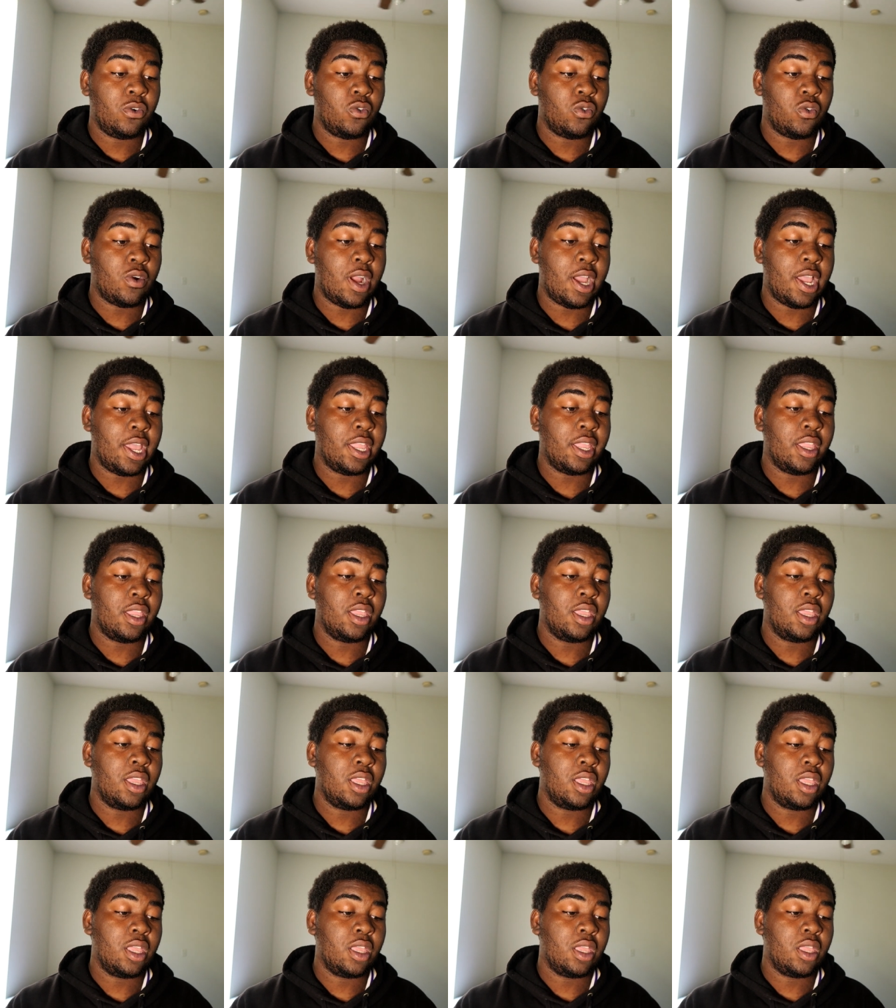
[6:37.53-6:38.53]
right?
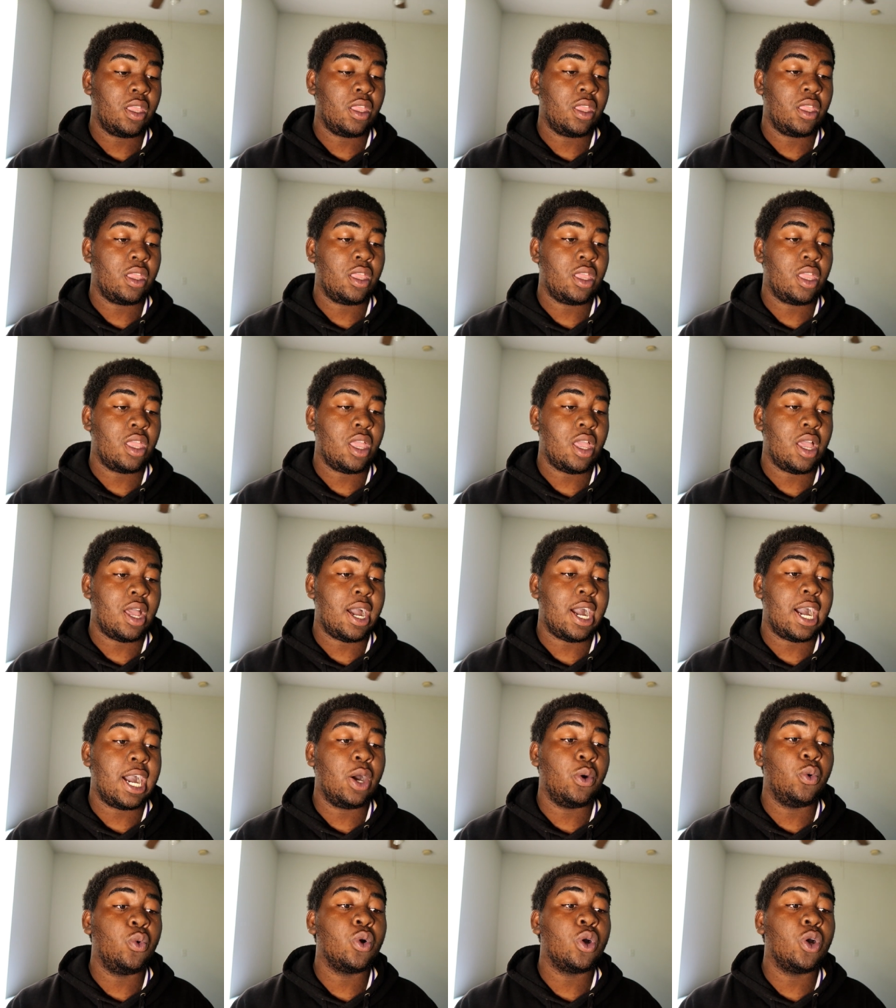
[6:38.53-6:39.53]

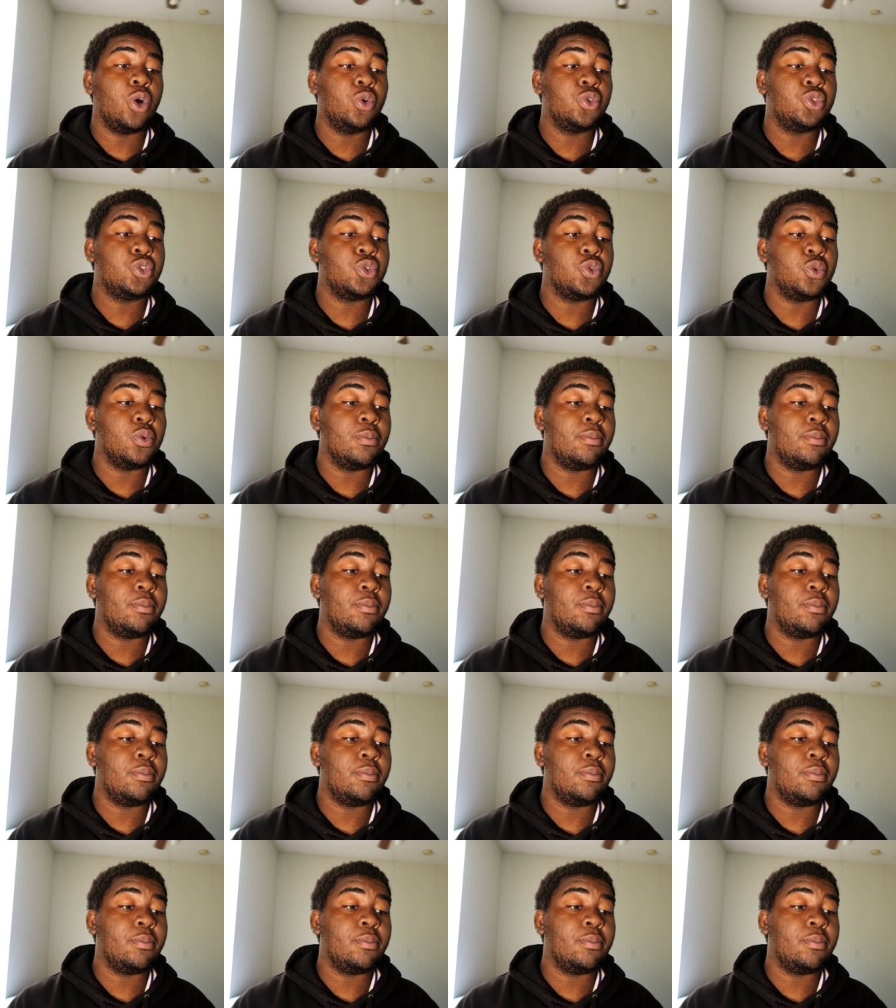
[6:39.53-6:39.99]
I will go to